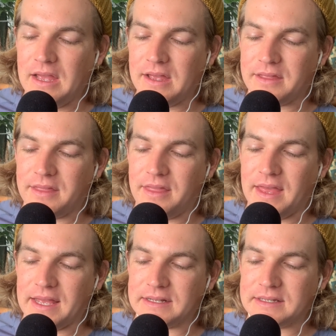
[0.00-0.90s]

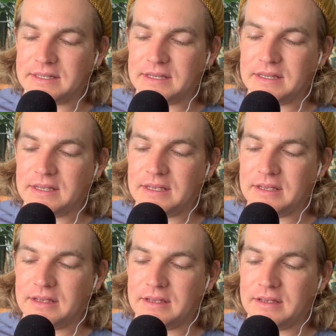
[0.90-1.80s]
that
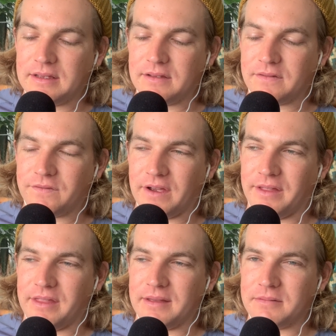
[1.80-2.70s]
found
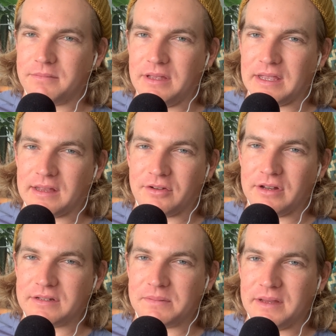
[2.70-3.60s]
that being in green
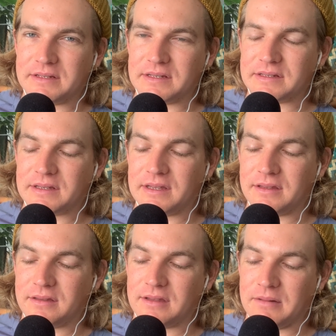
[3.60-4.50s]
spaces
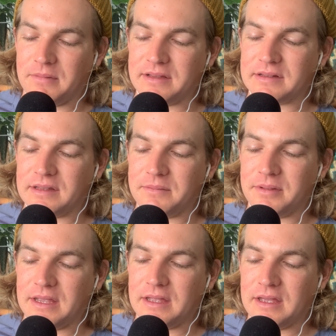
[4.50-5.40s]
can basically
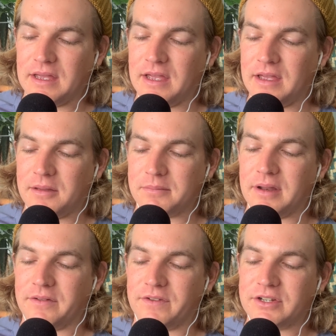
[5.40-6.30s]
be
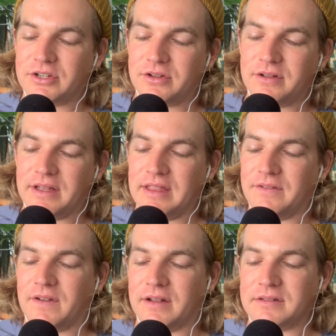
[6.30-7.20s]
beneficial, and they
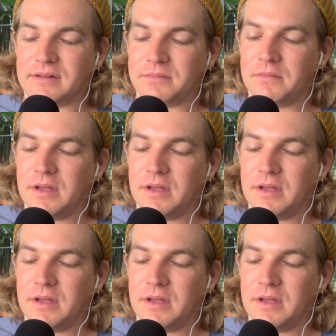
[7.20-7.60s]
found some